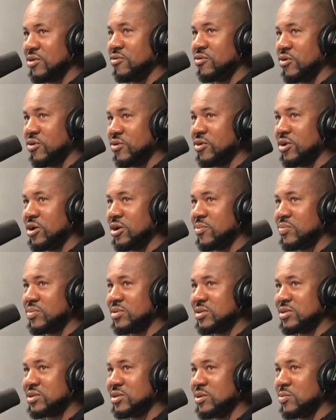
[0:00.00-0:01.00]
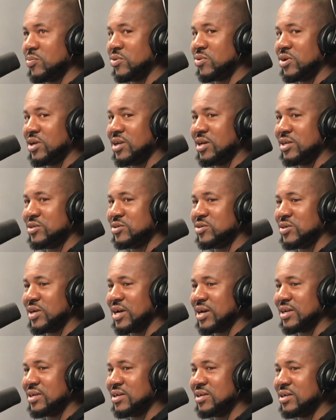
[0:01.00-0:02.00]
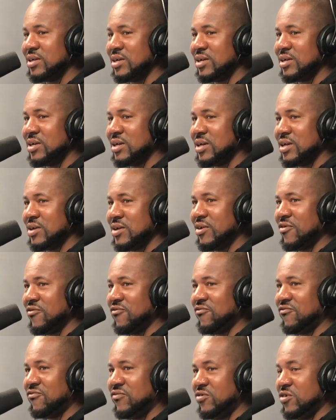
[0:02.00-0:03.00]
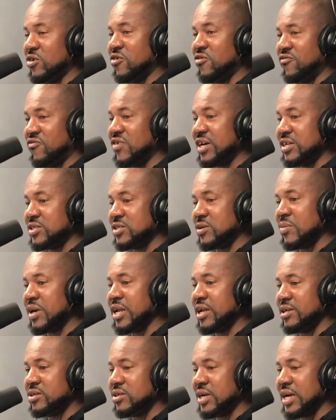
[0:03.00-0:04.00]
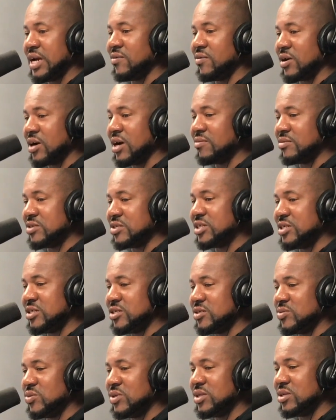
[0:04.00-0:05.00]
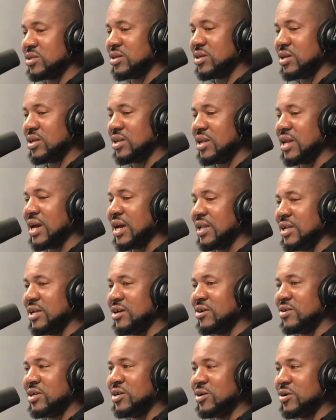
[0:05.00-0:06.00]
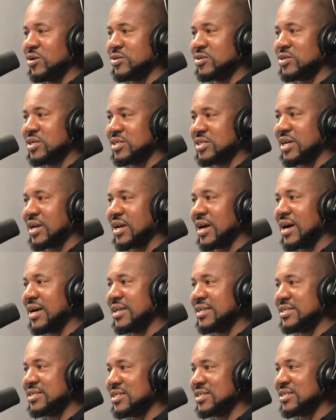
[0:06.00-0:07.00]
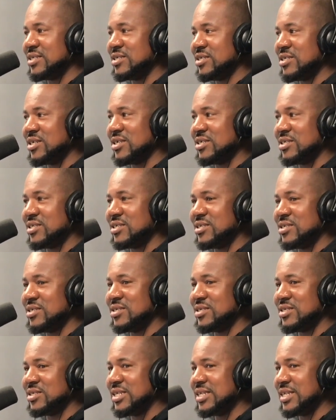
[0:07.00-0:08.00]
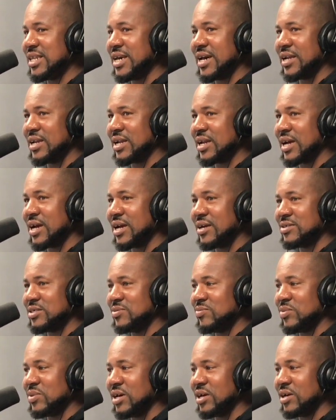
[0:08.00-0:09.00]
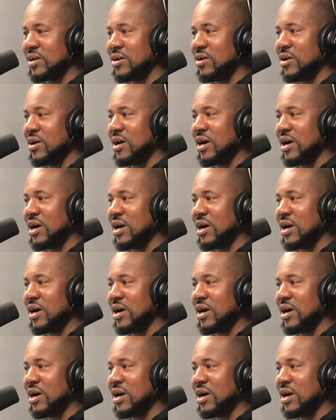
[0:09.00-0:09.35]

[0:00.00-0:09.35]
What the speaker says: growing up to the point that you gotta, you know, find somebody that you can have a conversation with. Not literally go to a psychologist just to sit down on the couch and be like,